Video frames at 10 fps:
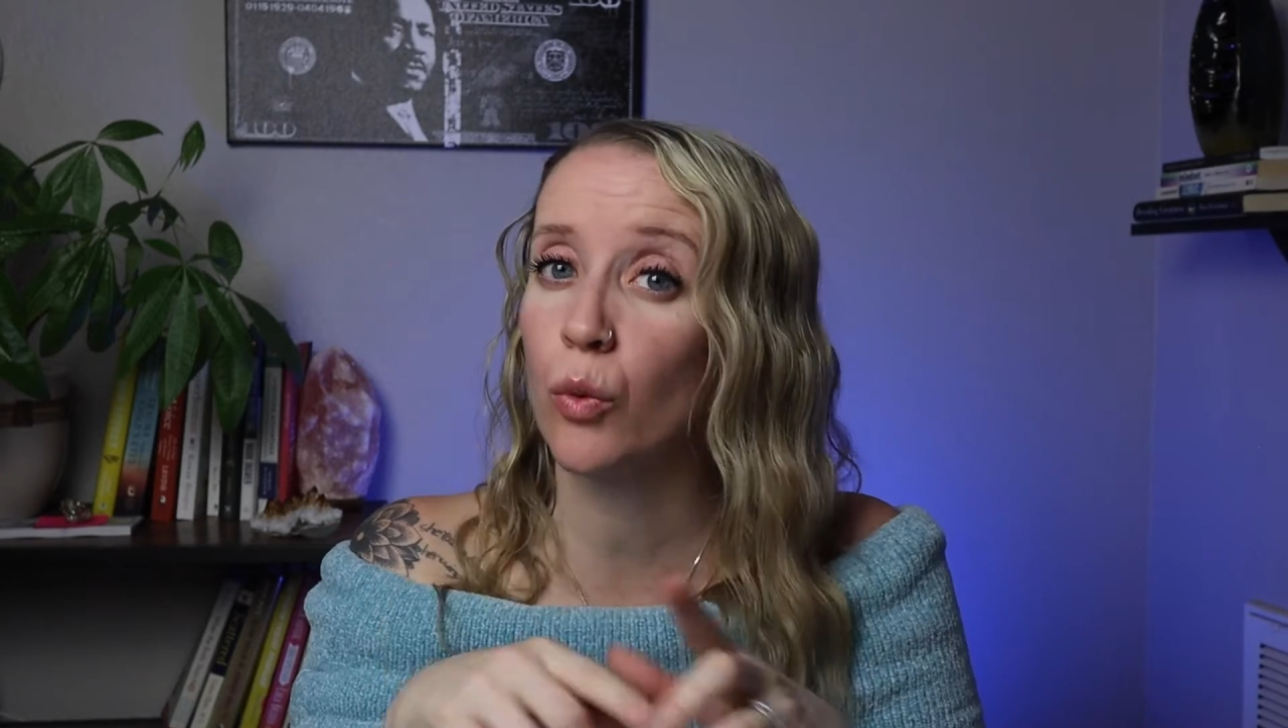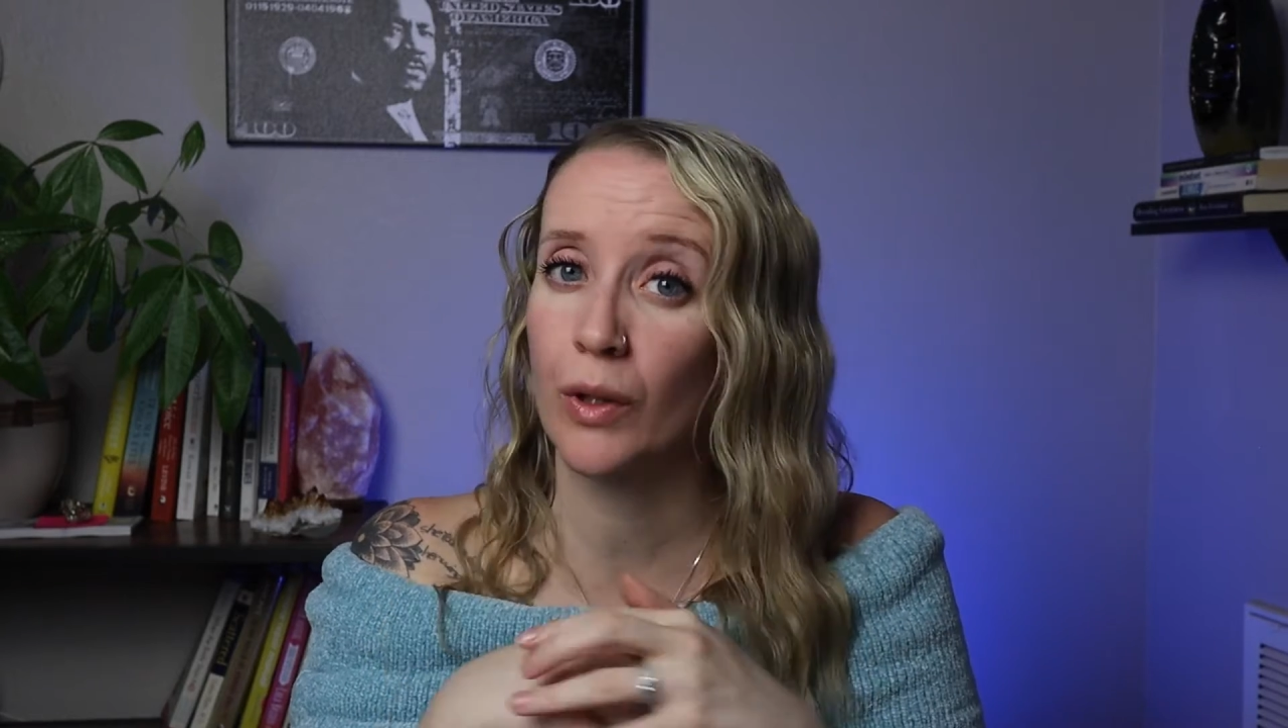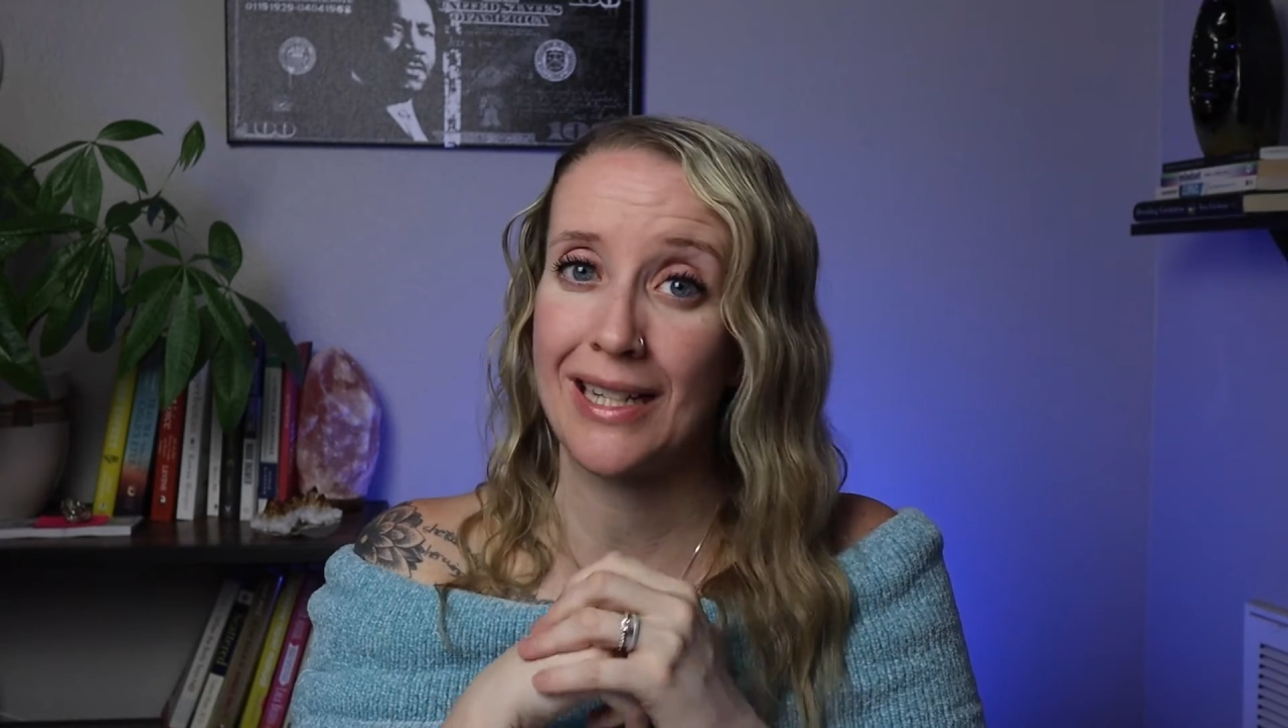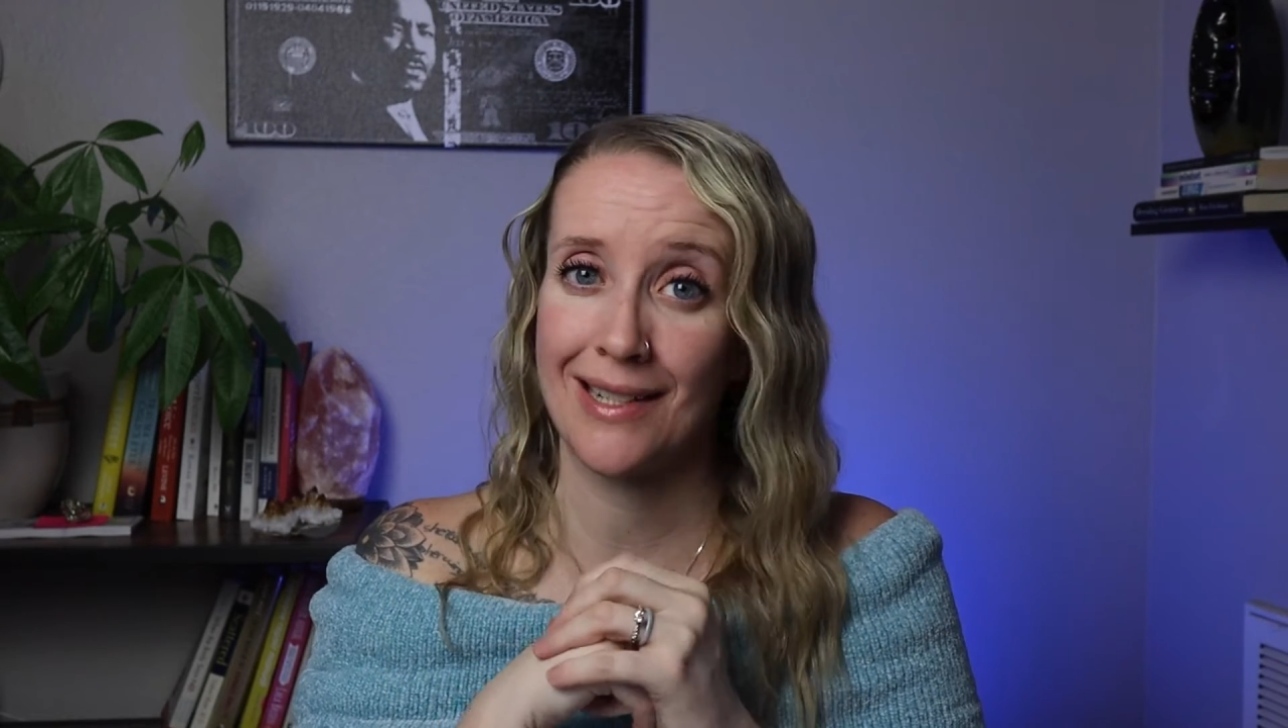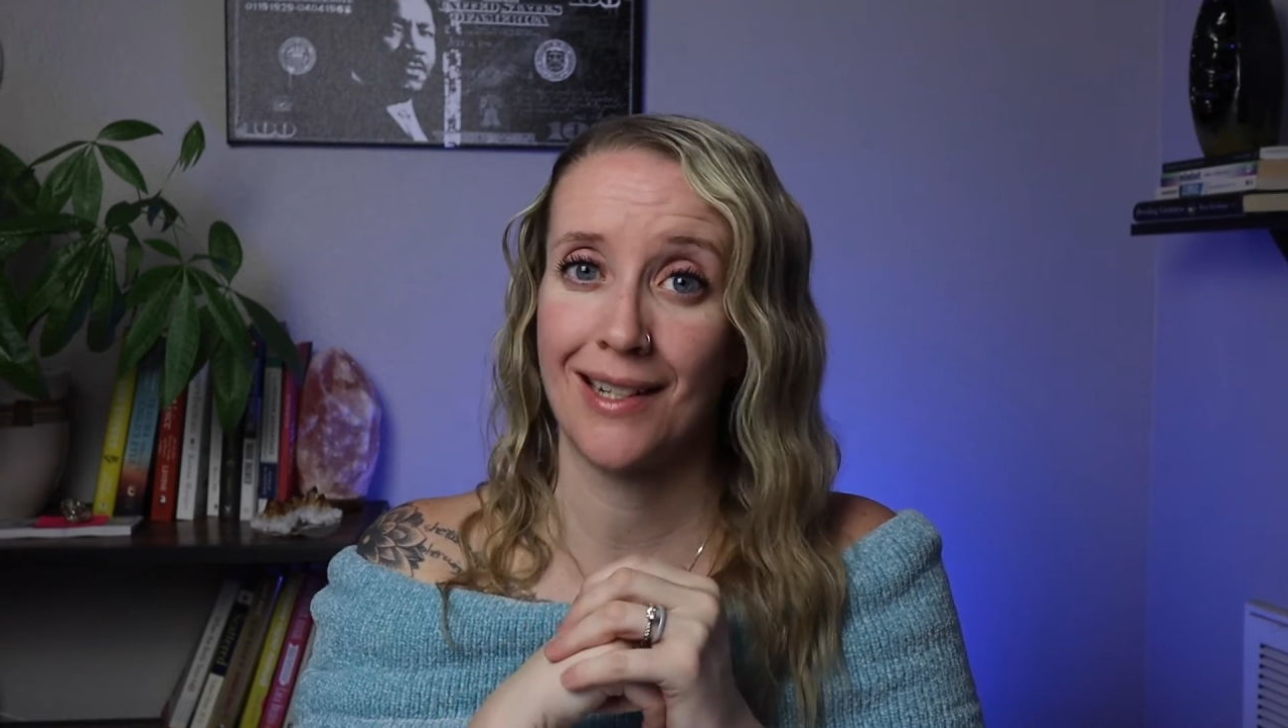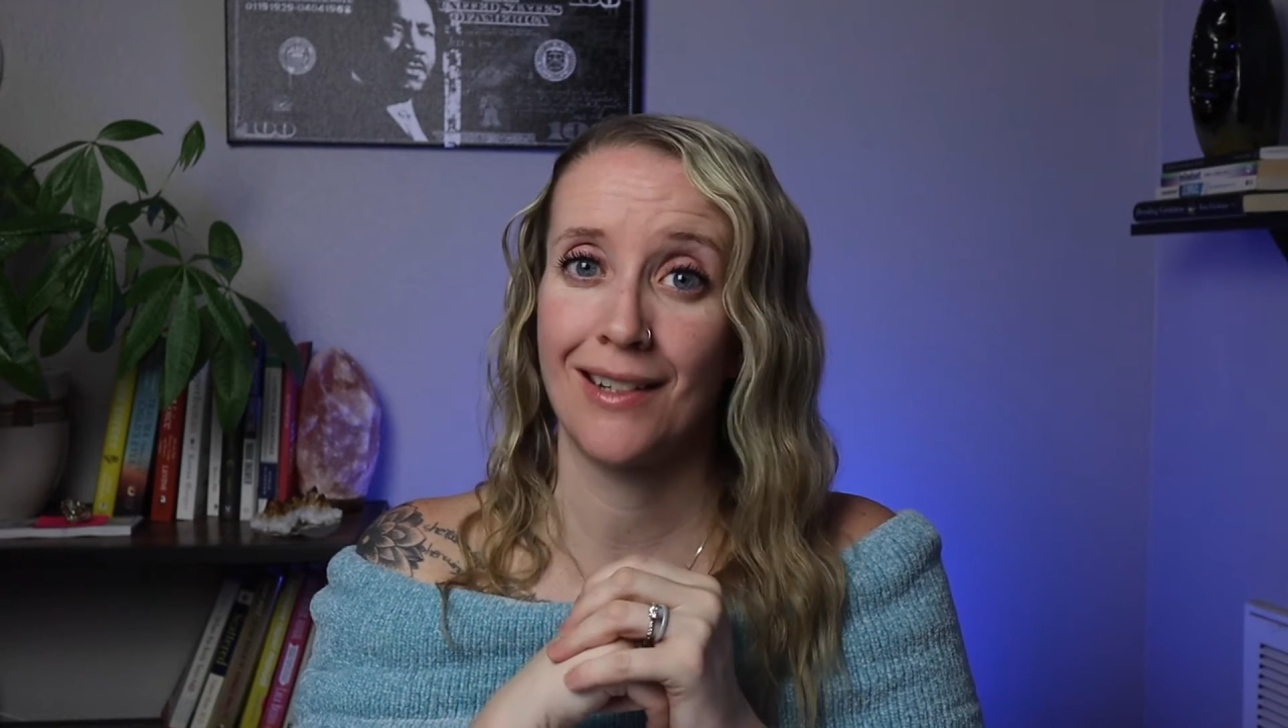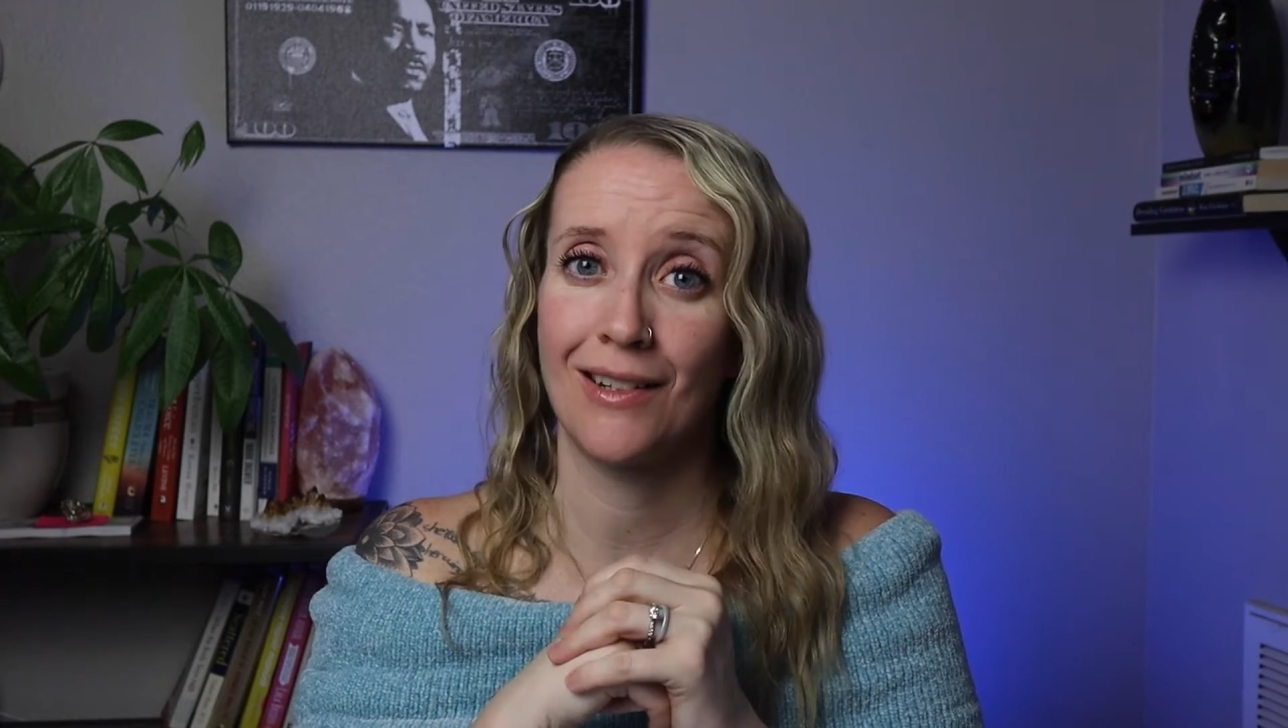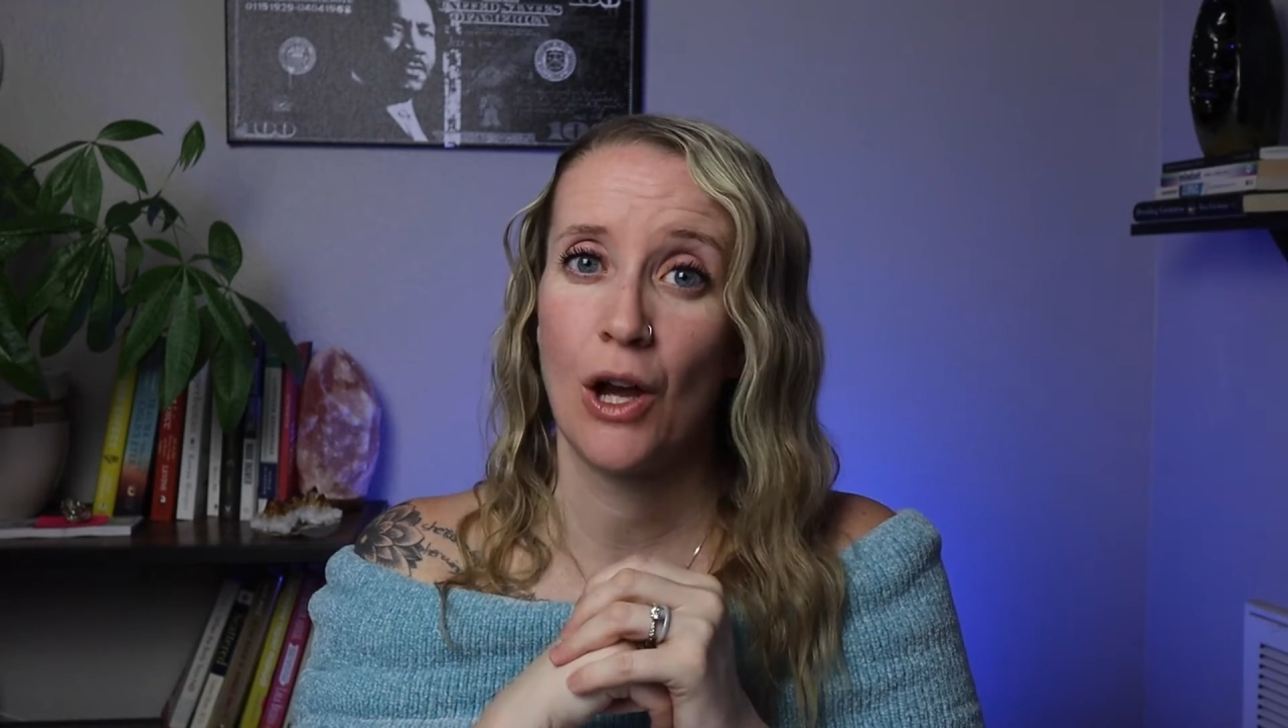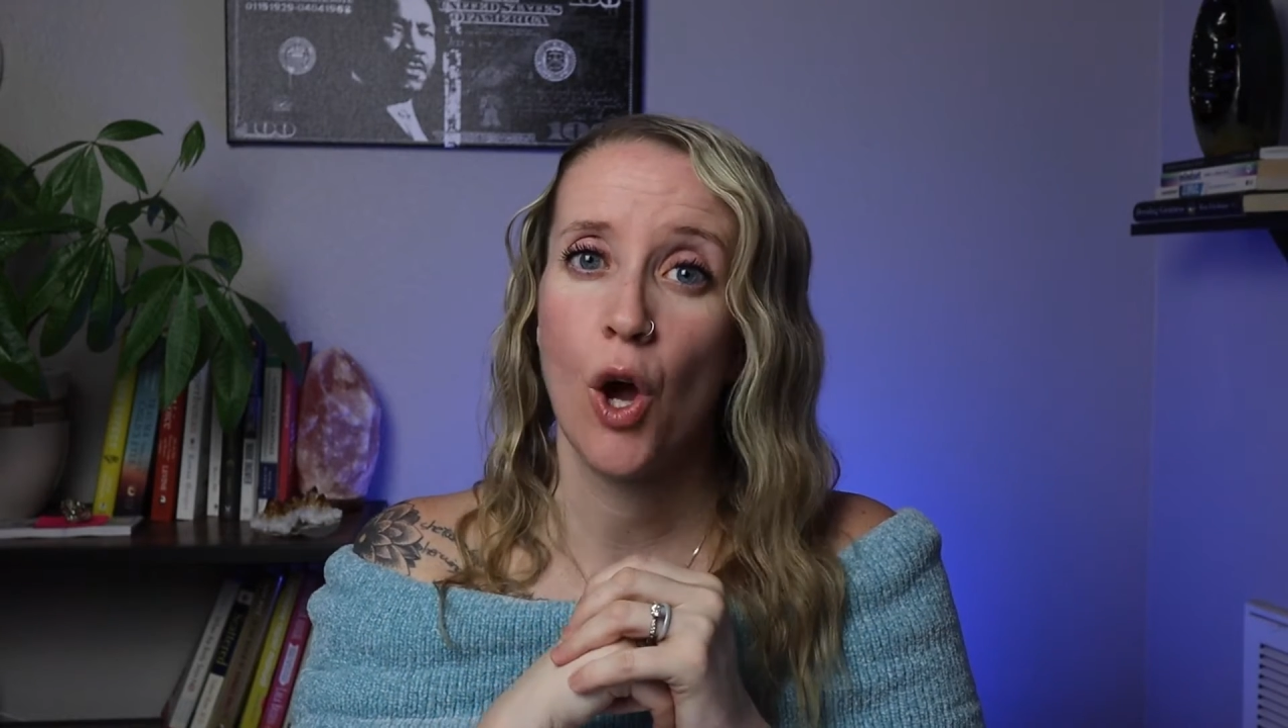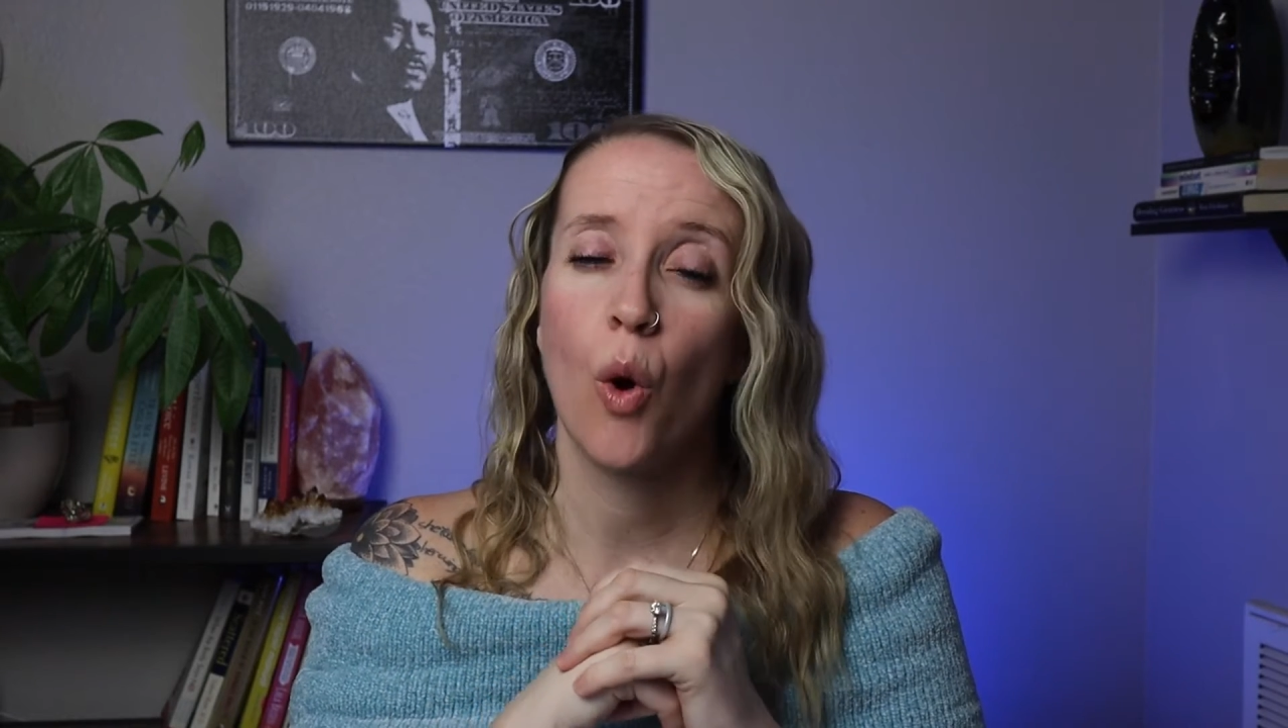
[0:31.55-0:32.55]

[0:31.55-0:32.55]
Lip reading: reason